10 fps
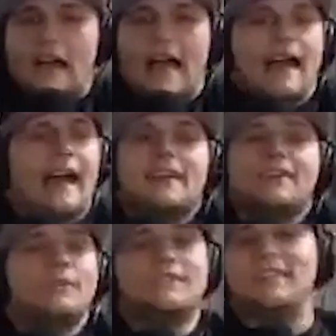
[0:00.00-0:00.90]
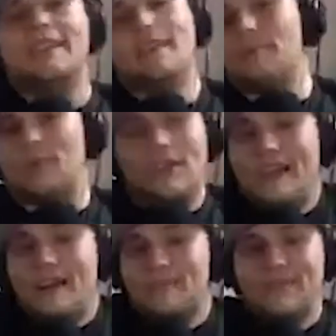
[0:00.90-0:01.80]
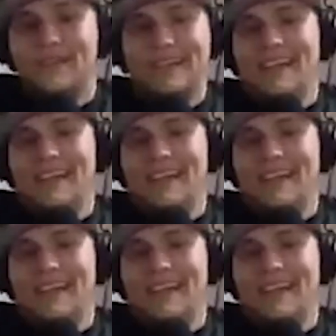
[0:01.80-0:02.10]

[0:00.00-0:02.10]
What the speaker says: I don't know what to tell you. I put it up,